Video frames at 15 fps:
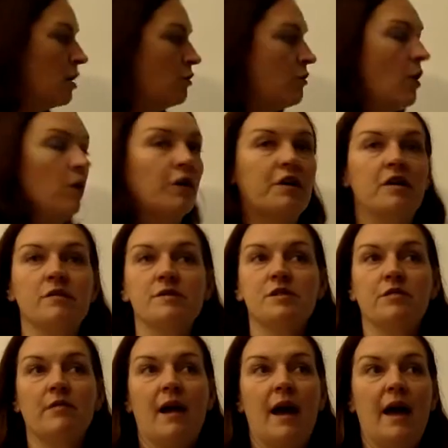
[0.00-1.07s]
Roller
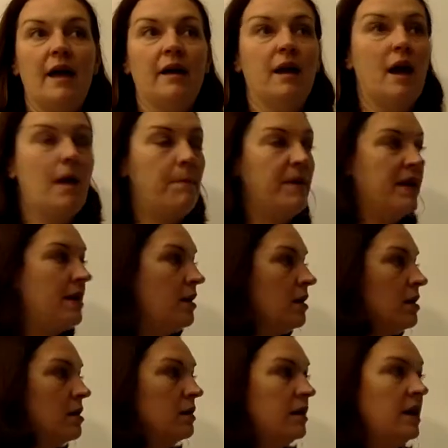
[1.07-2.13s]
coaster ride.
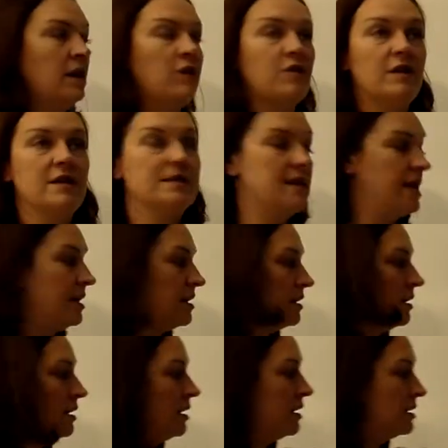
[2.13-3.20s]
Uphill, increasing.
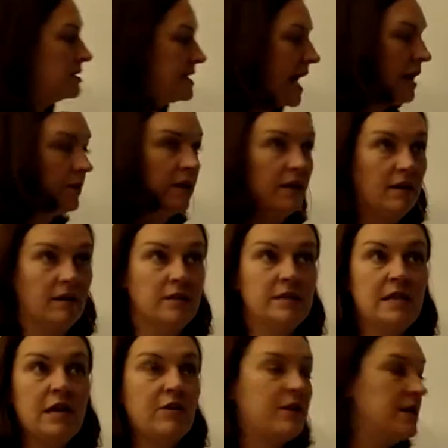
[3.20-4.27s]
Downhill,
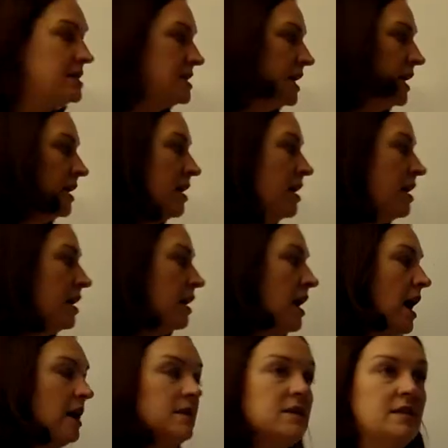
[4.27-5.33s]
decreasing,
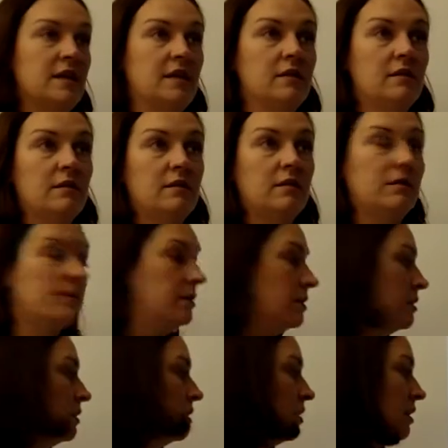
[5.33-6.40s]
constant,
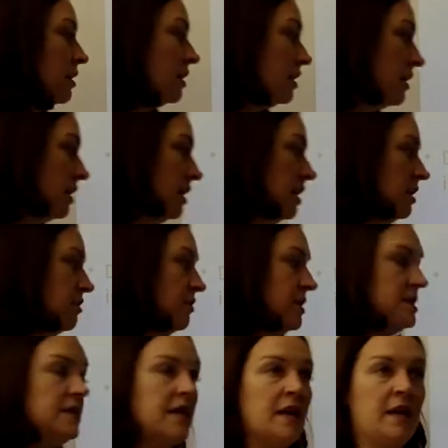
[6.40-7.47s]

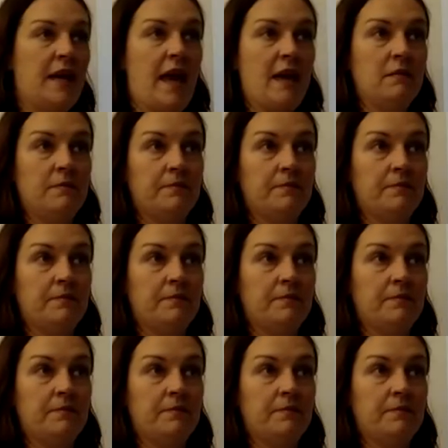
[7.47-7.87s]
increasing again.